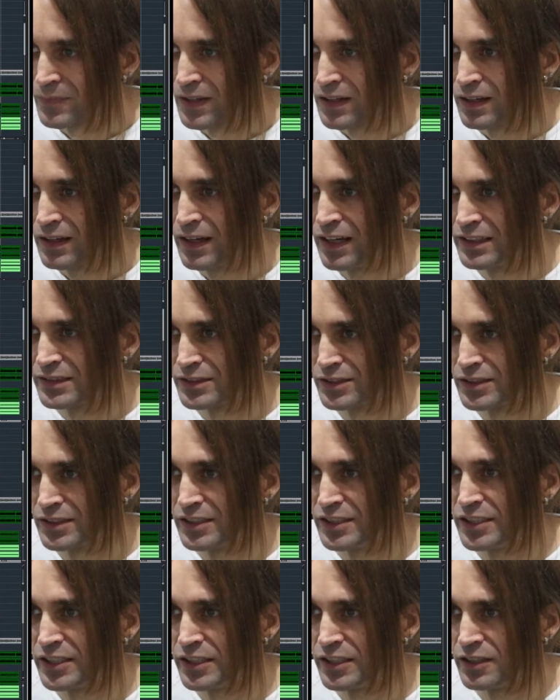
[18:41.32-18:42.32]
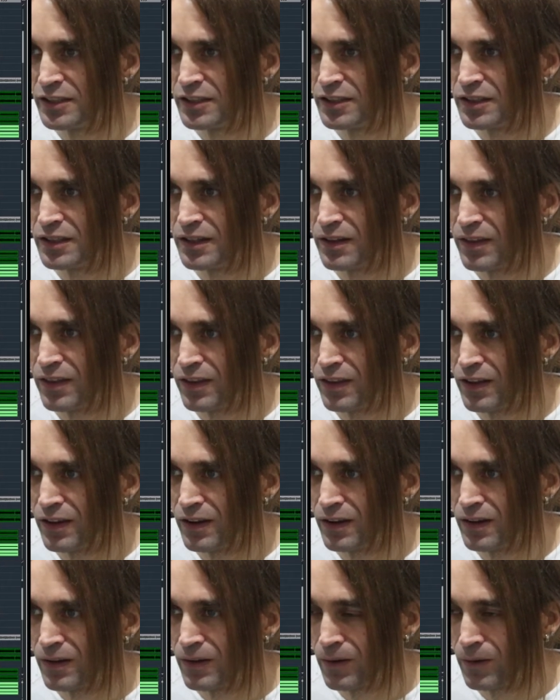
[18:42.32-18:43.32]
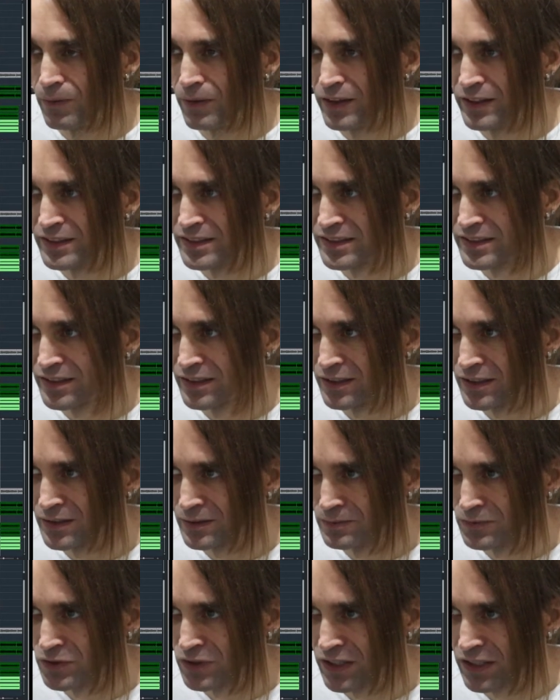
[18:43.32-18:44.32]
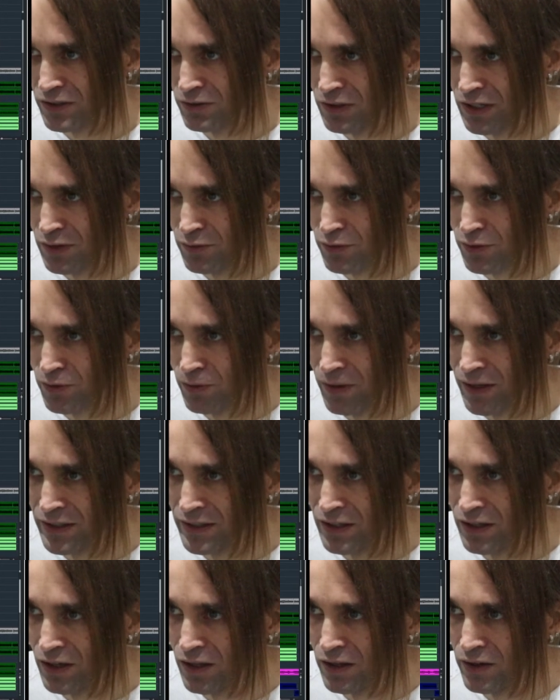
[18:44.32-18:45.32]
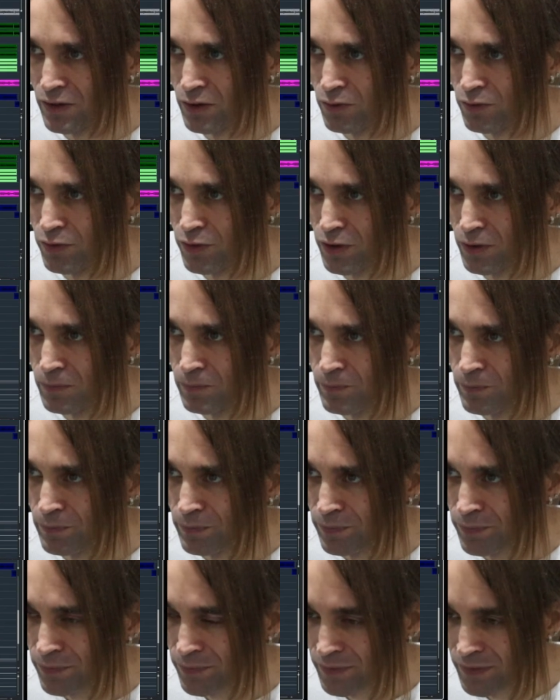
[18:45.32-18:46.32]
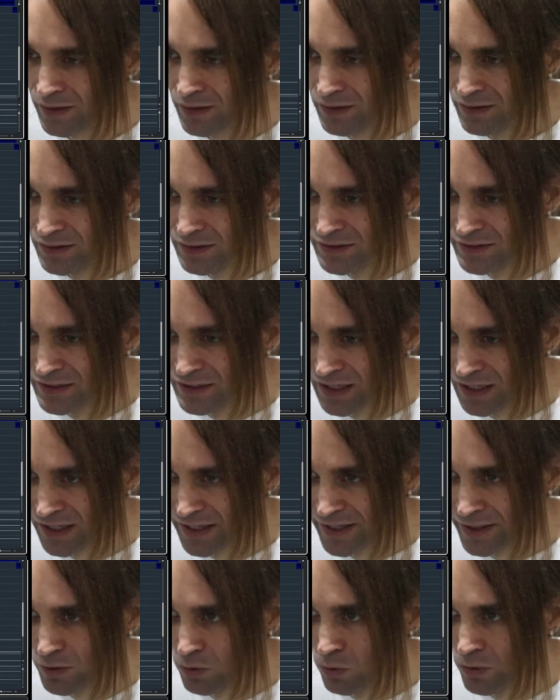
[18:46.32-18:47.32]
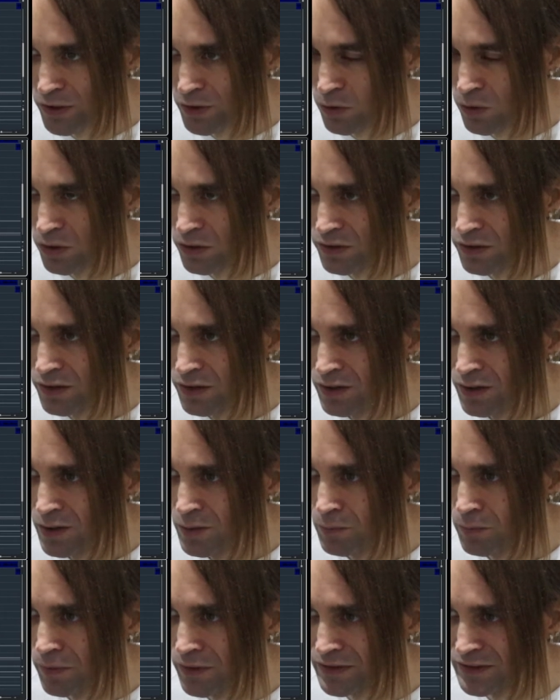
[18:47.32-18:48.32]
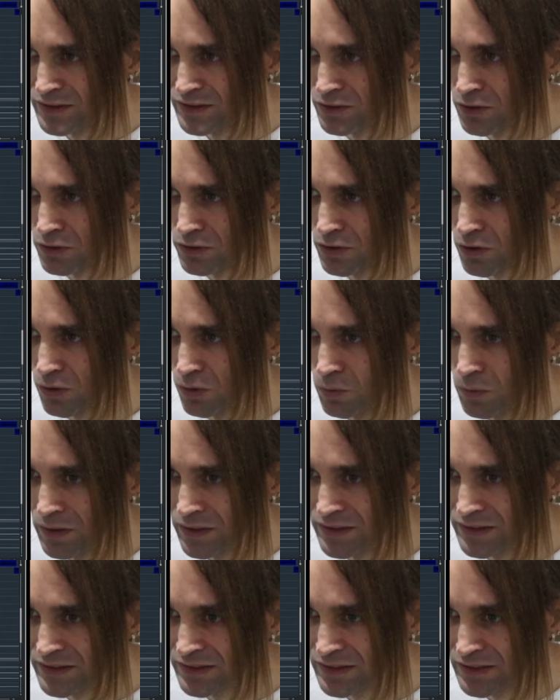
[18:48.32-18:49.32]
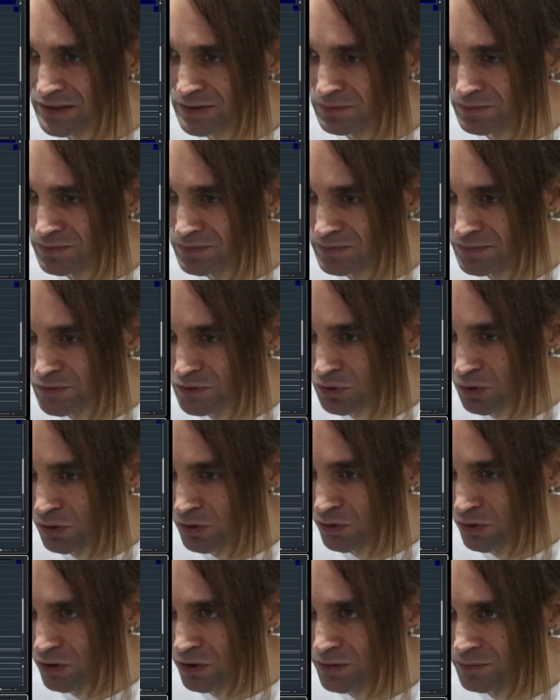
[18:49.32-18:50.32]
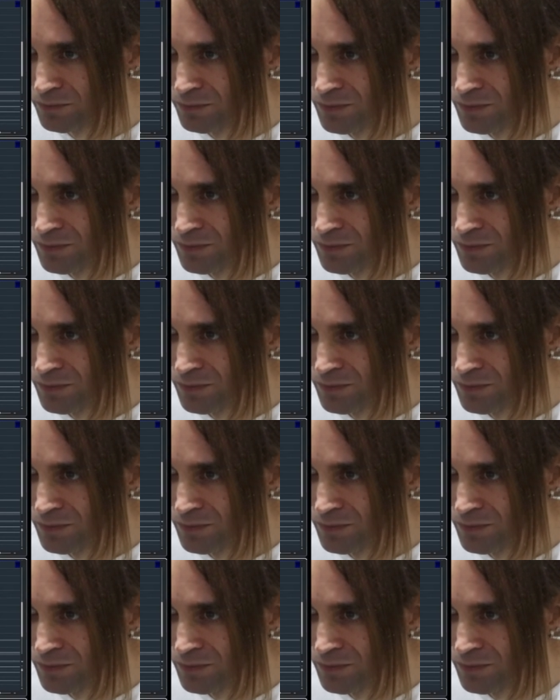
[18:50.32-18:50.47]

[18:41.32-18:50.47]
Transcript: as you can hear, on this track we have quite a lot of delay going on, but it's not always turned on.